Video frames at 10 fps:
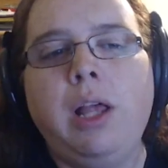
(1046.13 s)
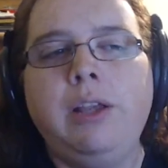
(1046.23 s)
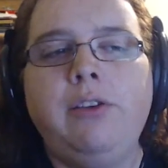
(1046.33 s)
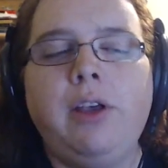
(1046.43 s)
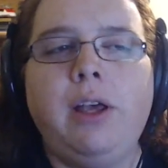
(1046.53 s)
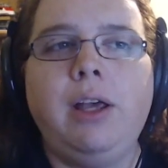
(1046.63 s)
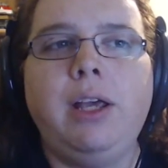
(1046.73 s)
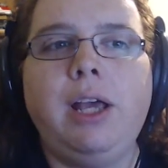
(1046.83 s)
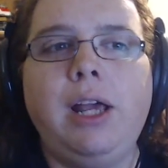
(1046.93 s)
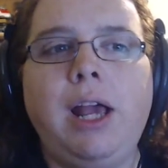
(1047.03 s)
and
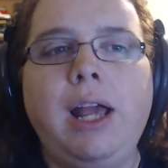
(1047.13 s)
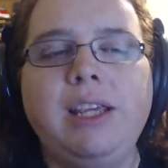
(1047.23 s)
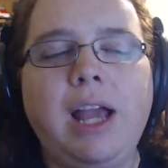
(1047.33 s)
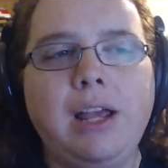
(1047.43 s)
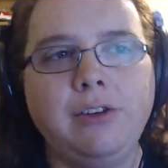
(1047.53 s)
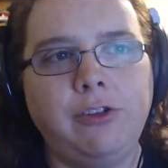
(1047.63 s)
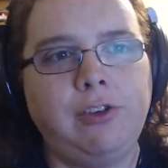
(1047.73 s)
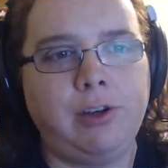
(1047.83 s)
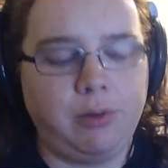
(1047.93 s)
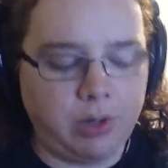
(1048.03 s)
I
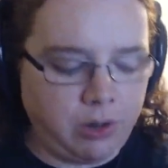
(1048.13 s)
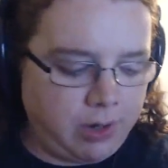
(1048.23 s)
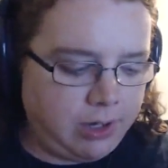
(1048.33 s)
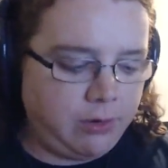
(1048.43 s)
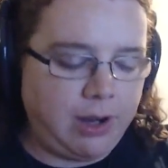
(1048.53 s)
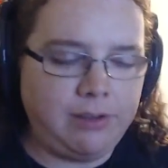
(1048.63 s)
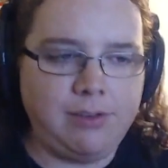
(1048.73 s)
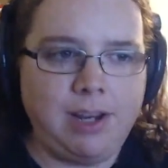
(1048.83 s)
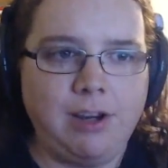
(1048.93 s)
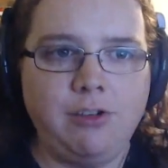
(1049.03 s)
understand your
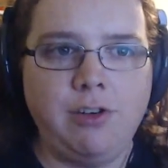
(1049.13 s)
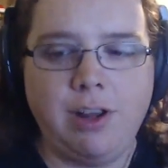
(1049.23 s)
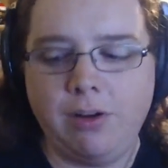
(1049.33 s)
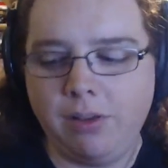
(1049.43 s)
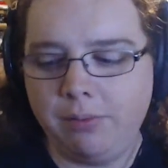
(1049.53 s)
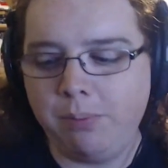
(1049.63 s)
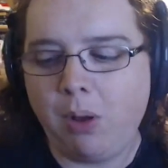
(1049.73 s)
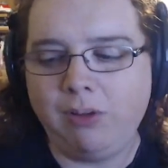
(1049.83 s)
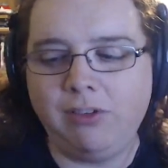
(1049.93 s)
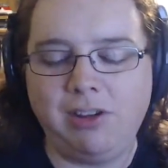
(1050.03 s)
hesitation there, that
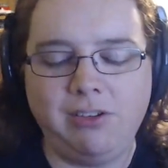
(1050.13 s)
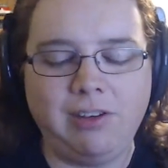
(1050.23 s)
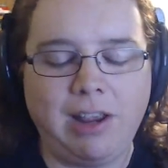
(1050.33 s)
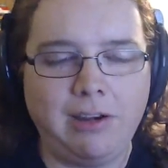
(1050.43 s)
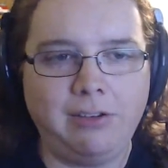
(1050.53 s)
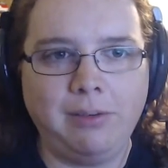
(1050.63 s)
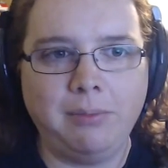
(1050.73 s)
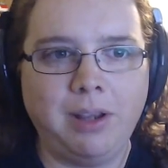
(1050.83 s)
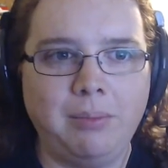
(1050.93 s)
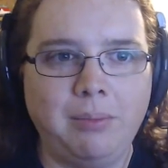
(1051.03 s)
bossy is kind of
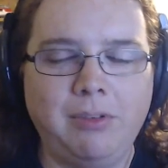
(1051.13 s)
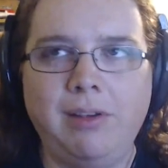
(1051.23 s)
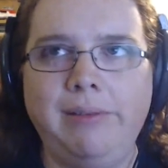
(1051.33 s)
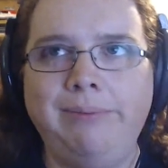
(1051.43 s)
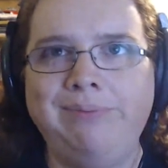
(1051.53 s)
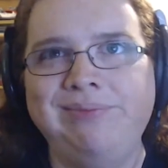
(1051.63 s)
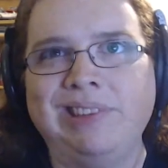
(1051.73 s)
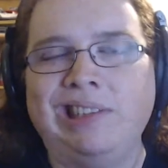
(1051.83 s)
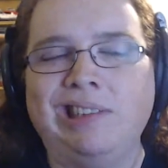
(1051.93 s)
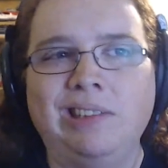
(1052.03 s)
sometimes
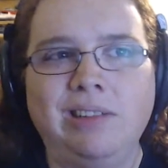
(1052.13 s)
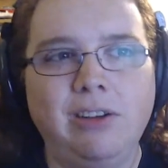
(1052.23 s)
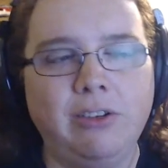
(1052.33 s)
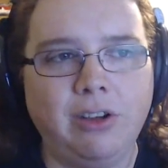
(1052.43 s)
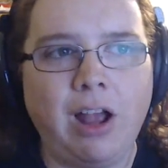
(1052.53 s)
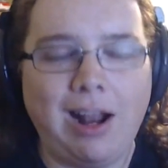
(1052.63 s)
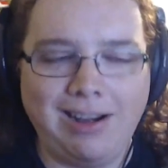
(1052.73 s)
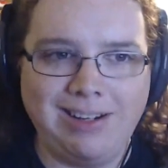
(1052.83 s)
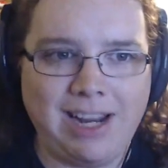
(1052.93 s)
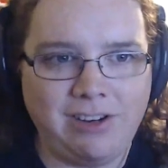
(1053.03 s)
there's a
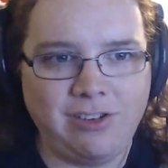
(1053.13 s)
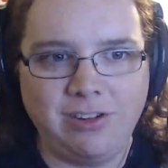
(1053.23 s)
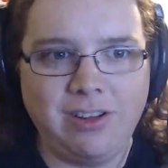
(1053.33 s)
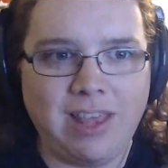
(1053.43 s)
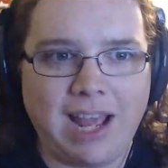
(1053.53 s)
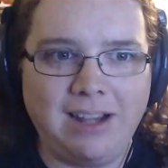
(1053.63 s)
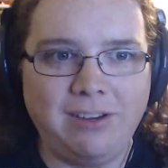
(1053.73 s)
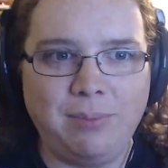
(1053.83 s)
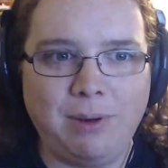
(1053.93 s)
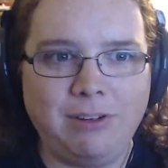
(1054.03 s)
connotation to that,
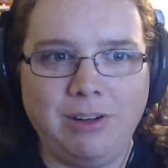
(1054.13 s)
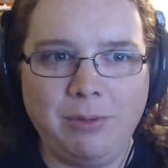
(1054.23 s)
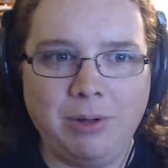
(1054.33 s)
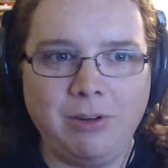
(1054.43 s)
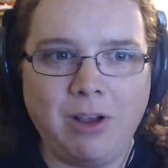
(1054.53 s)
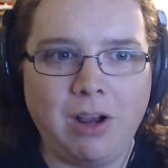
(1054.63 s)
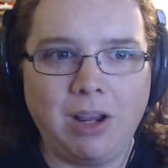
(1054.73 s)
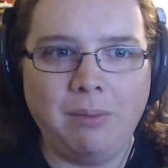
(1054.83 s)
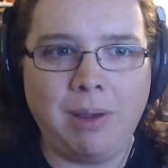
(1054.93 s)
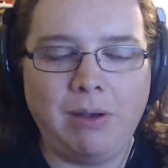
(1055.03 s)
especially when you're
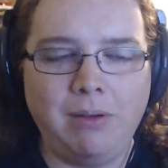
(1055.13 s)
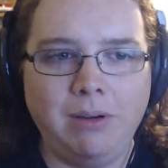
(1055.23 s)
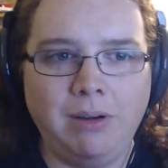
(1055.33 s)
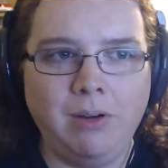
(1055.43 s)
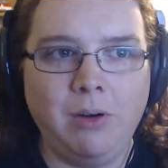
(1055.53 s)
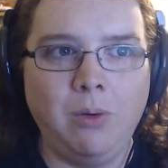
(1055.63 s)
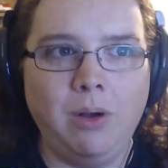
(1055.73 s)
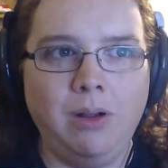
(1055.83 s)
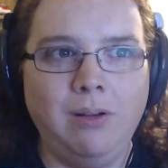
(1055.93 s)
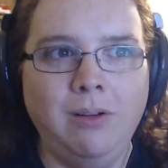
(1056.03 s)
talking about
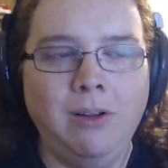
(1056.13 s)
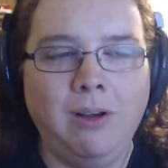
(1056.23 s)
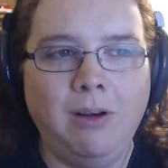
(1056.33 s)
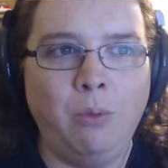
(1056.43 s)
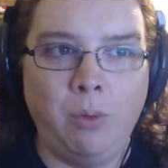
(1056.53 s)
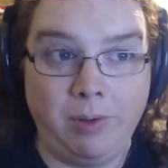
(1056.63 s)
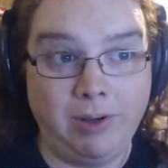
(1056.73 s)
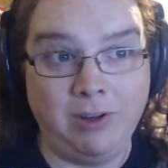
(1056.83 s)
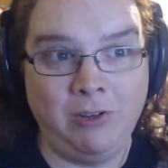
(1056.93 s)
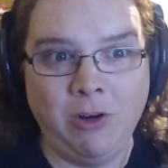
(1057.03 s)
a woman
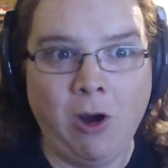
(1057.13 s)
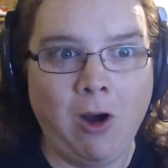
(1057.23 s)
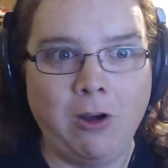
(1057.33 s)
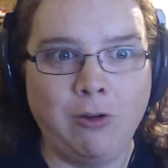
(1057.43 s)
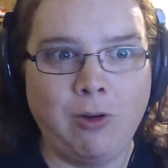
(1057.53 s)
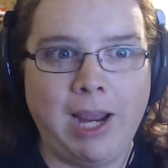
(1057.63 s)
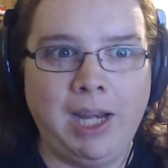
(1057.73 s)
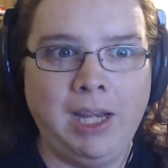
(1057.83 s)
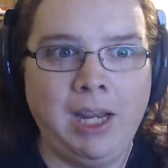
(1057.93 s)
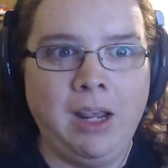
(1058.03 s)
in charge,
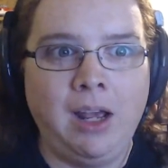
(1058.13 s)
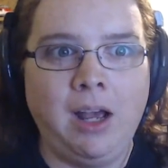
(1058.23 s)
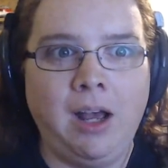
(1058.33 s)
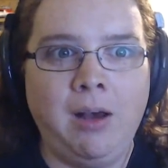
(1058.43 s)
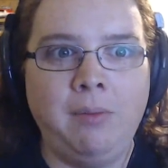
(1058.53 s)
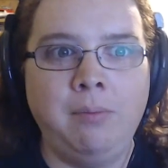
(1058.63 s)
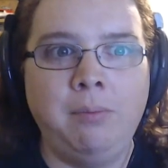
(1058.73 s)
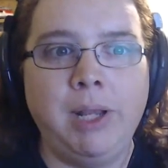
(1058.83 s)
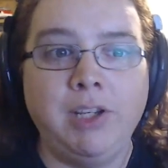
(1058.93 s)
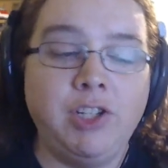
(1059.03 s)
right?
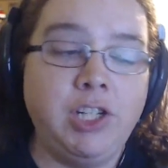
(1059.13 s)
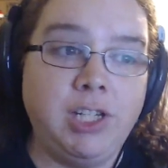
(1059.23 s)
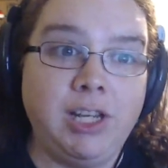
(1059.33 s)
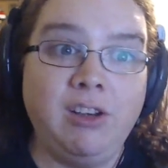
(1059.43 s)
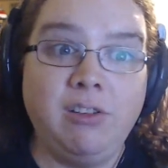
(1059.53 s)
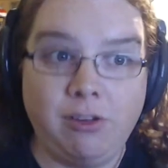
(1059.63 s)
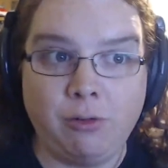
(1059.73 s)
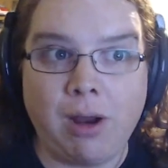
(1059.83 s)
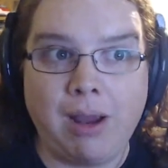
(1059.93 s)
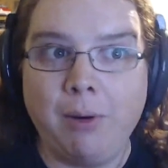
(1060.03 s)
But she did
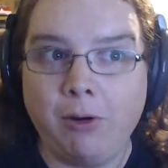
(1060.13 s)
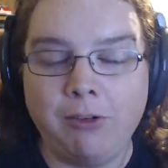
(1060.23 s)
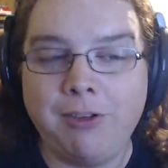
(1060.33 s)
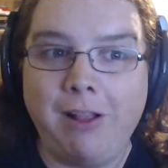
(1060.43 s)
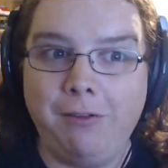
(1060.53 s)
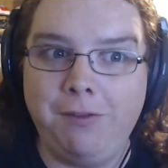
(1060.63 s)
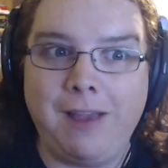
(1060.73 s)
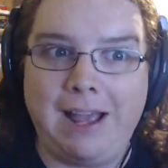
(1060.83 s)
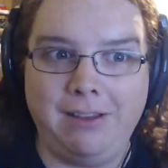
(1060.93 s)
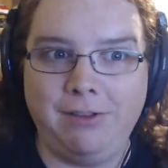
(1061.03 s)
describe herself
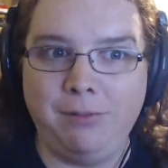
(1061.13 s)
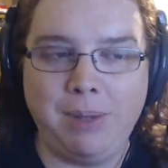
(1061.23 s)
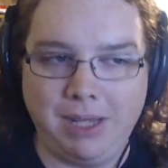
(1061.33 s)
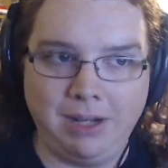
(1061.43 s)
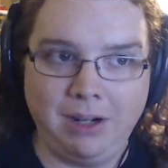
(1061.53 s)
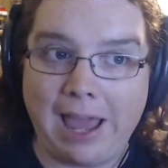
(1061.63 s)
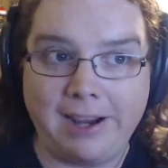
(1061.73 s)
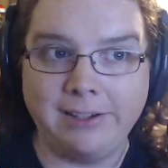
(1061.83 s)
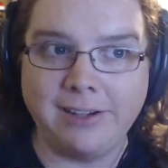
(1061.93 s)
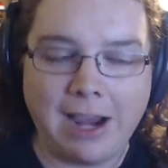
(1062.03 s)
as being
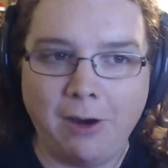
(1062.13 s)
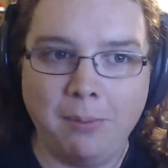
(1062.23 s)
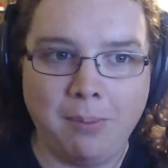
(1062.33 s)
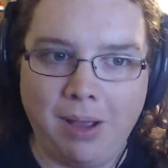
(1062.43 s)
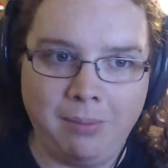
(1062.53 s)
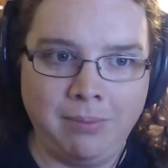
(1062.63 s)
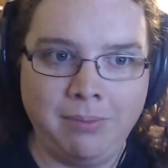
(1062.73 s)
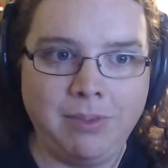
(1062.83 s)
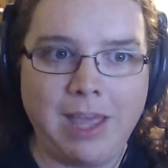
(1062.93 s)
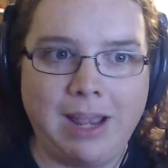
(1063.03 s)
like a tiger mom,
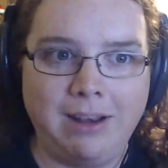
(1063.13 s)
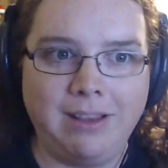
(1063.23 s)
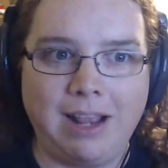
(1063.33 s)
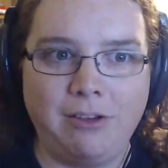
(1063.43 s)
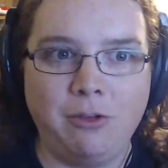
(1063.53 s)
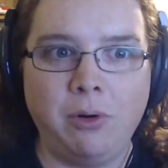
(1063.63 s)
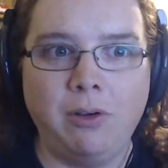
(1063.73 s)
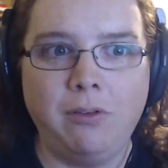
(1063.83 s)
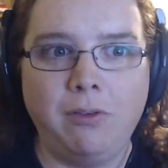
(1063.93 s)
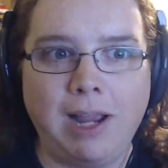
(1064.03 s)
that sort
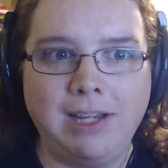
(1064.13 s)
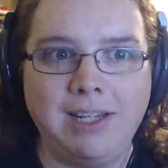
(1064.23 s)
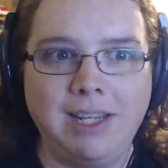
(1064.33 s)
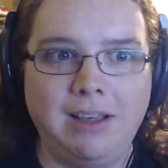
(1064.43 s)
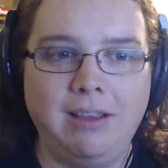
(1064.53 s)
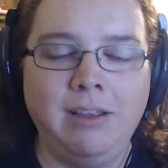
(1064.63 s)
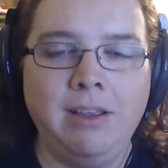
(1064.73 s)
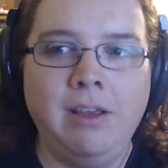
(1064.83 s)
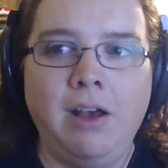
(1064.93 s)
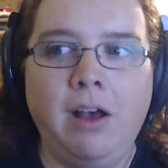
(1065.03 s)
of idea
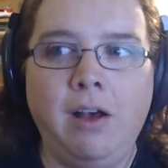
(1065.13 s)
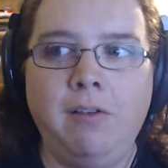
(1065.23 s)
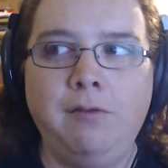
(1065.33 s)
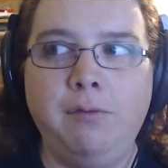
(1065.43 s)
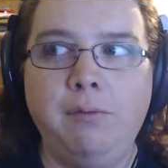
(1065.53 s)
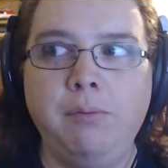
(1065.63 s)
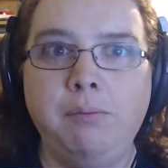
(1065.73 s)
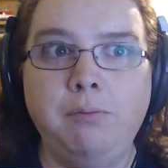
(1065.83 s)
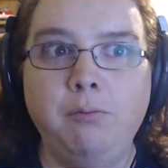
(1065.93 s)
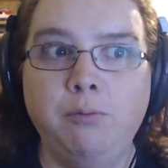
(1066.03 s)
of
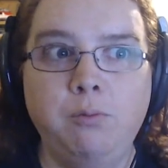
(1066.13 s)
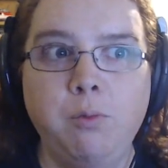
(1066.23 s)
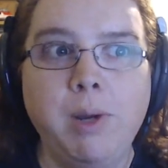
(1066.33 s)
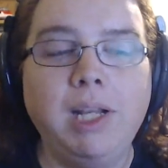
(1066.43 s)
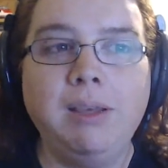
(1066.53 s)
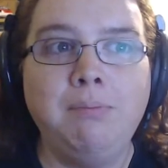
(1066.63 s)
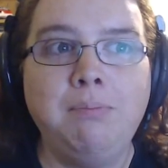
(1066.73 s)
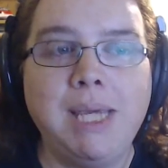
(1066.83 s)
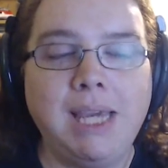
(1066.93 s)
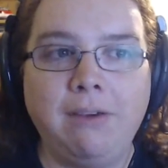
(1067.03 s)
really
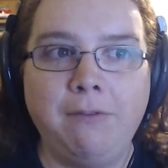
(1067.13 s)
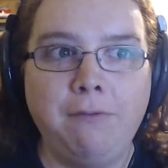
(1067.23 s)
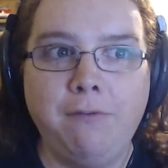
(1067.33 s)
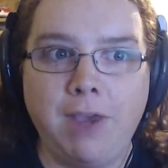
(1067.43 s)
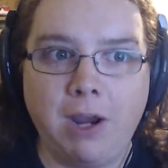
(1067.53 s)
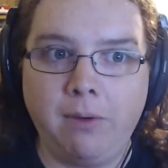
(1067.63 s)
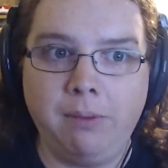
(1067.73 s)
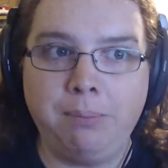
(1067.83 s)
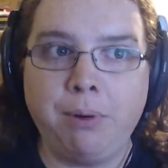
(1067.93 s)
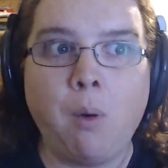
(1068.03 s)
being very
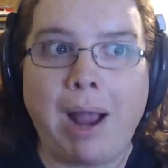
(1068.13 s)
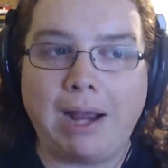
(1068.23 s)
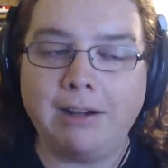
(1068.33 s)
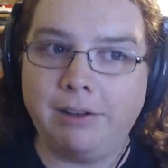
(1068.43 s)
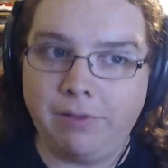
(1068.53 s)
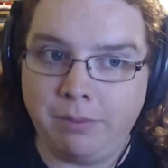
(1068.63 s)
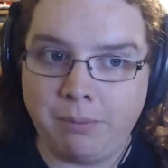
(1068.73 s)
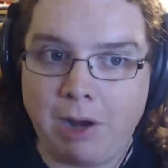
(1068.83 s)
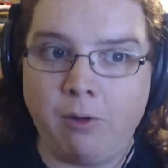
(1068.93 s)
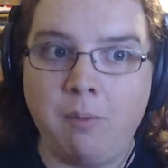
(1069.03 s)
proactive and
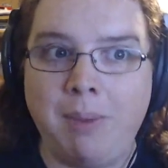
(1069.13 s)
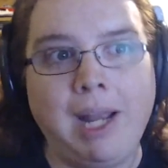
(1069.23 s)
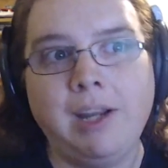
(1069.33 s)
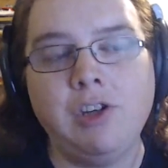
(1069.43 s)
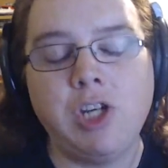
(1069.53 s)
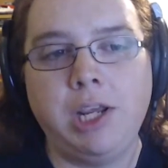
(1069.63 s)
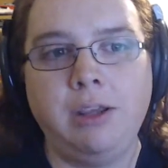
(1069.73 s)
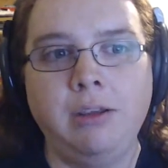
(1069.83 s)
micromanaging,